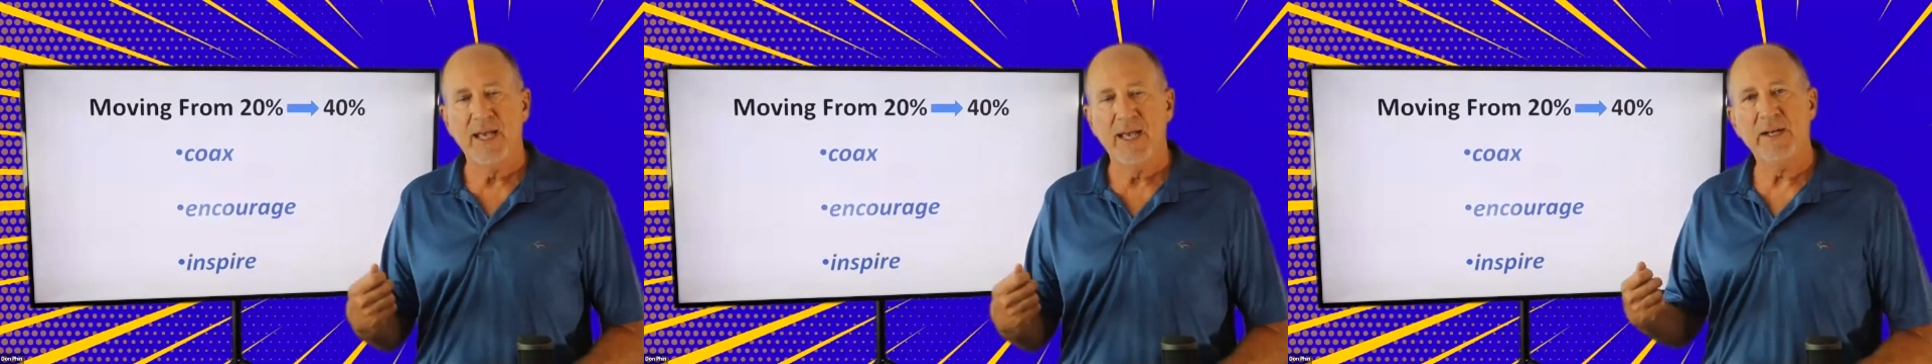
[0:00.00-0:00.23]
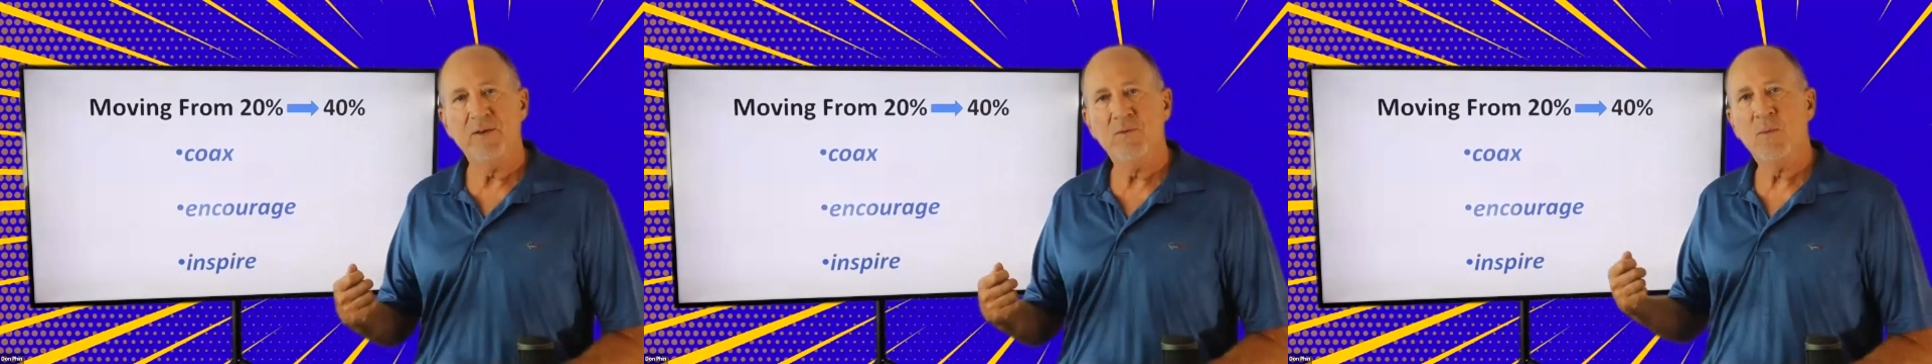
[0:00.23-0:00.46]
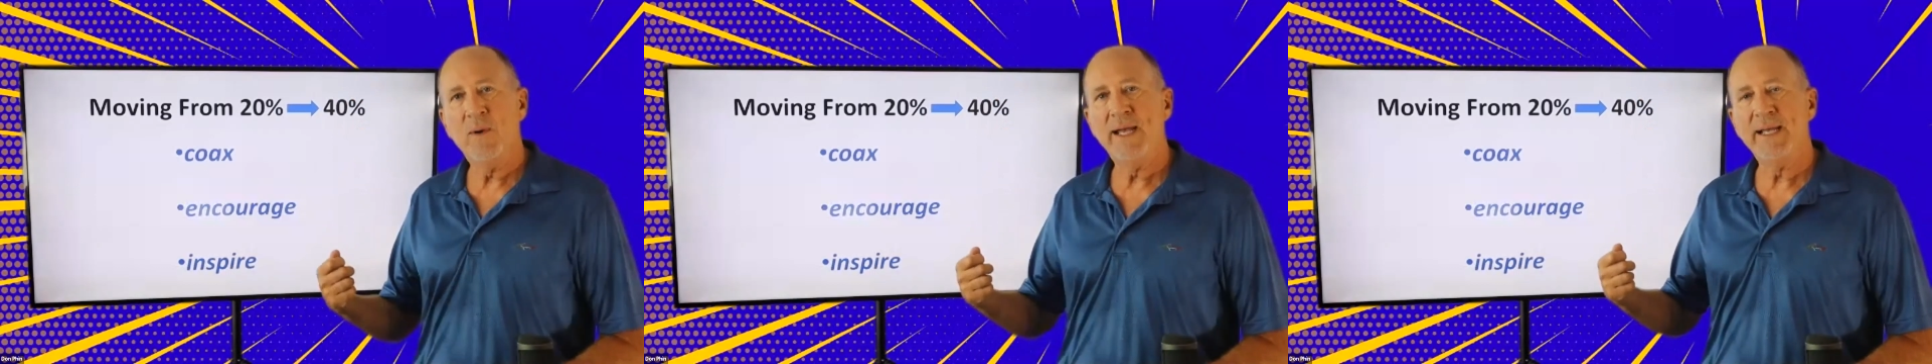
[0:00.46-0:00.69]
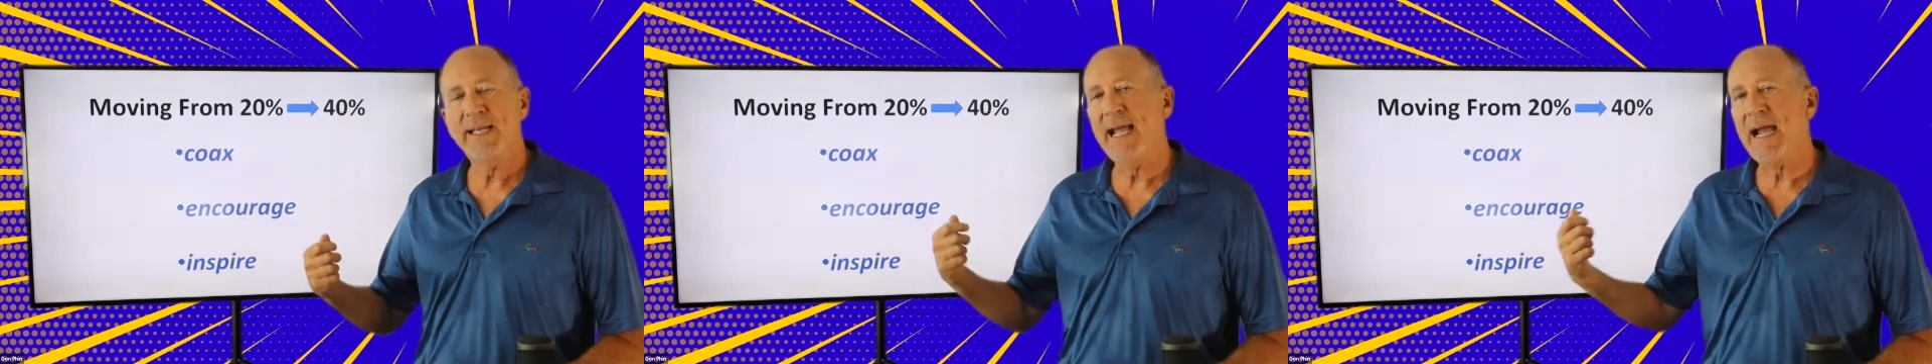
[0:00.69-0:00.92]
and the
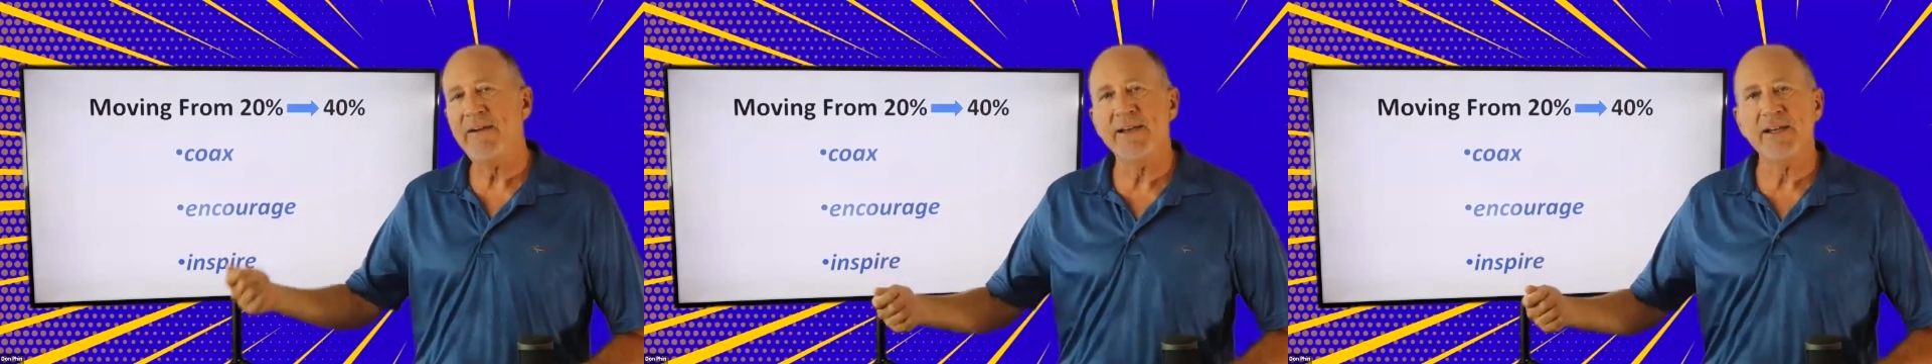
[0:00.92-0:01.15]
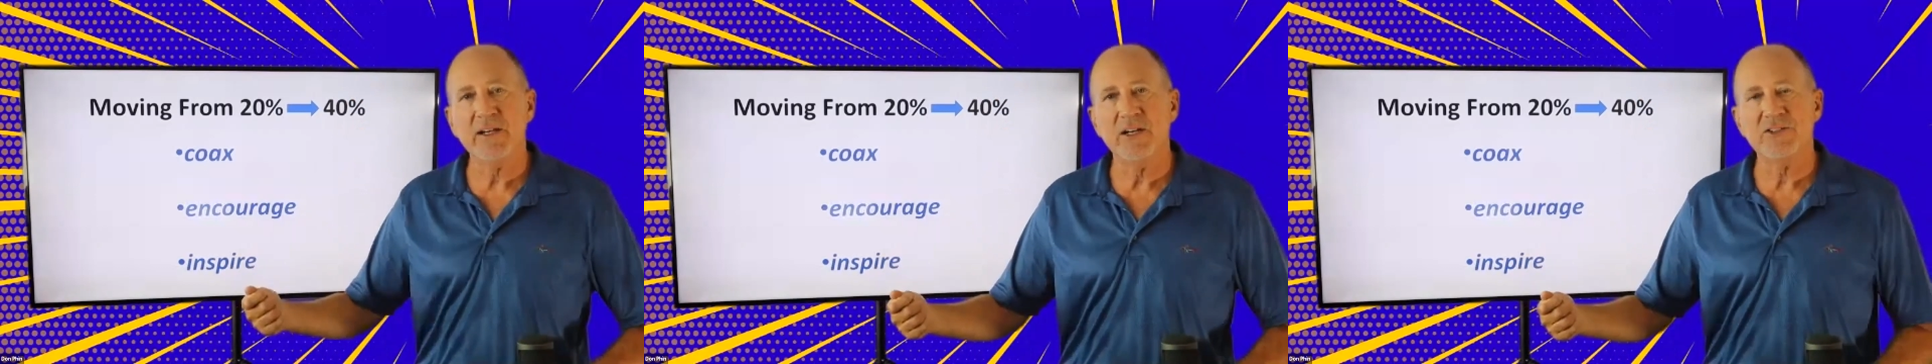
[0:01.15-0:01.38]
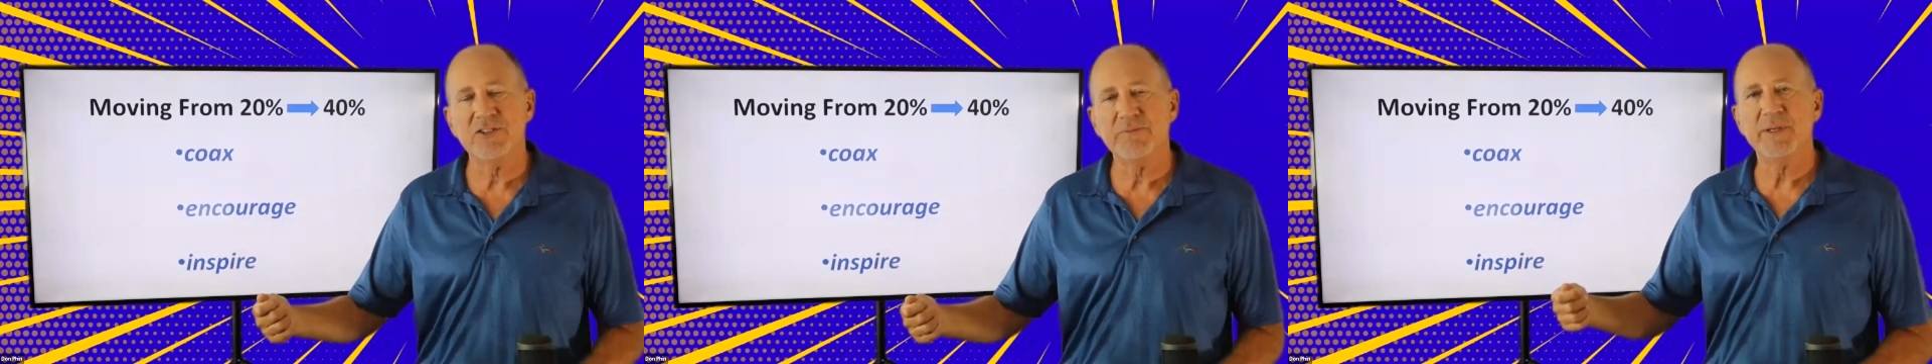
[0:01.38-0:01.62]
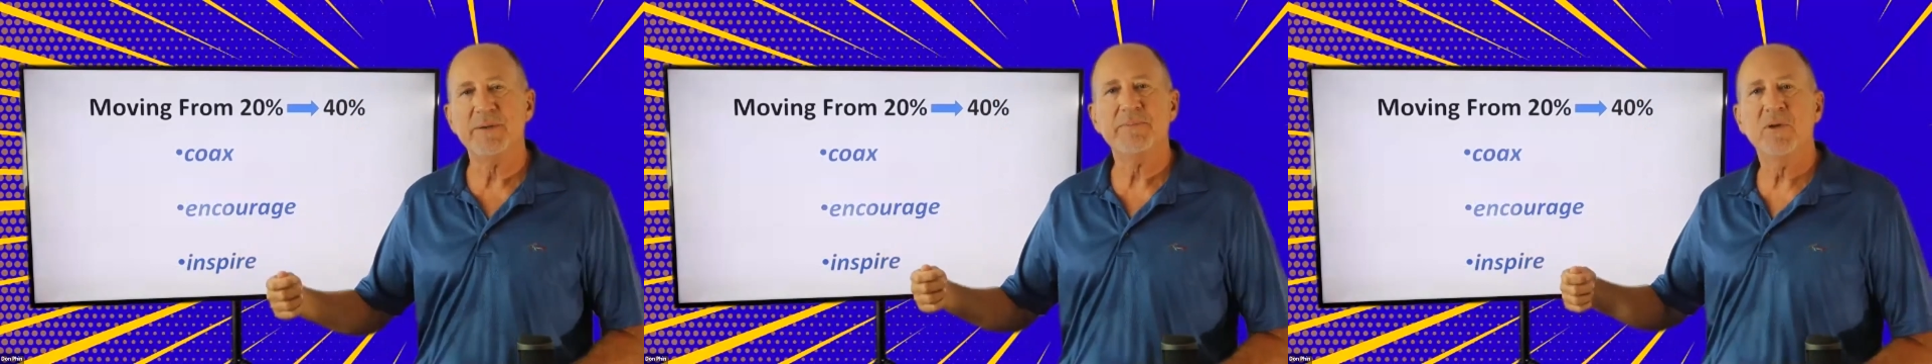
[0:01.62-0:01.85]
way Gary encourages
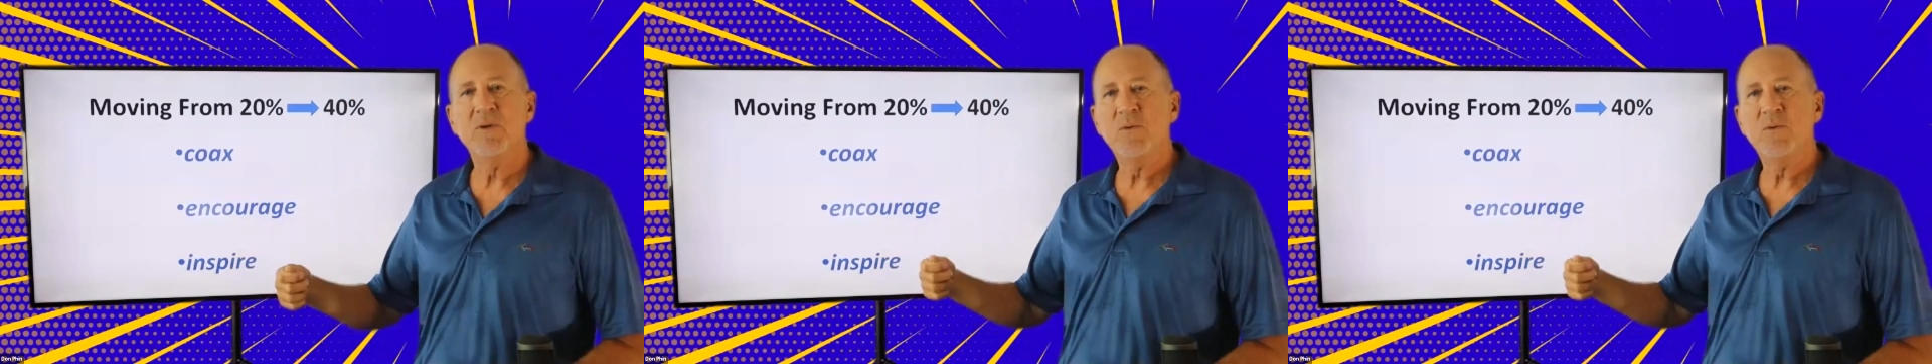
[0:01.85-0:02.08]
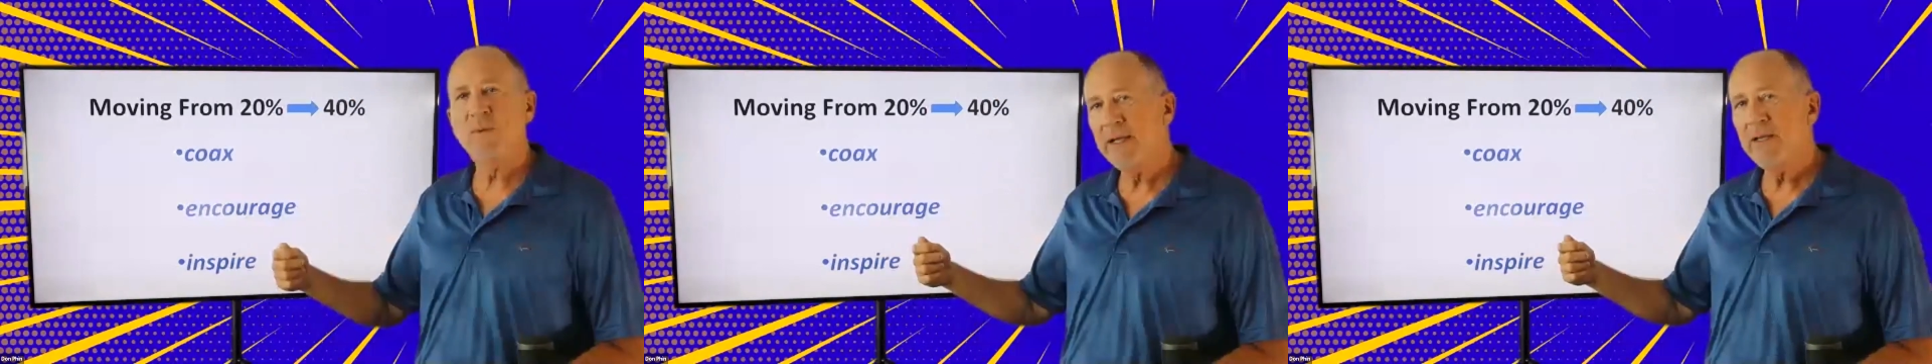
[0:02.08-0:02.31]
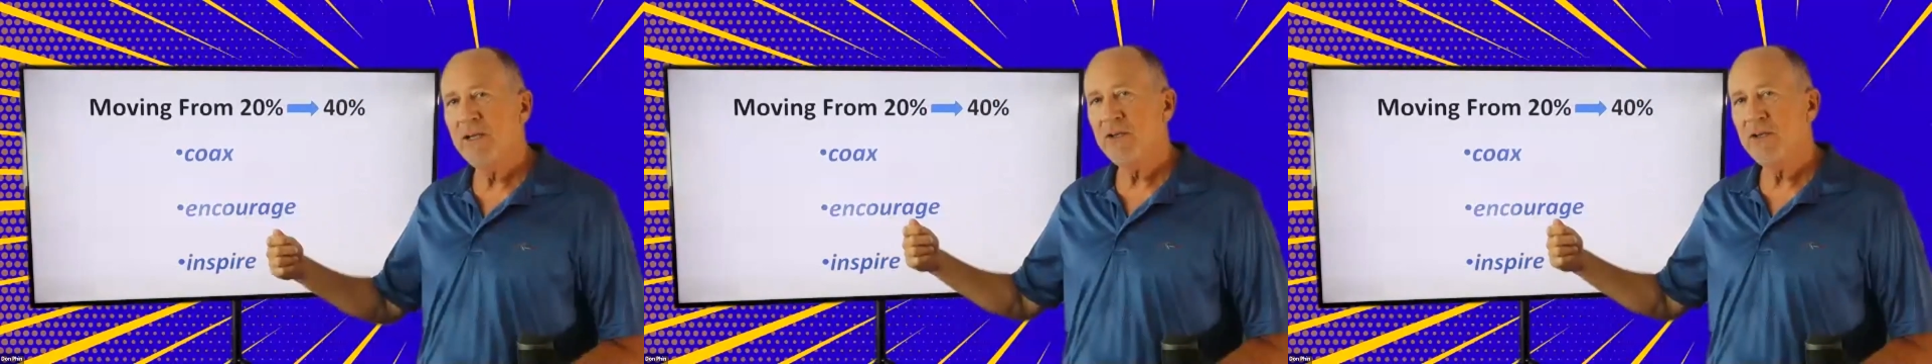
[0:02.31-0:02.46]
people and the way you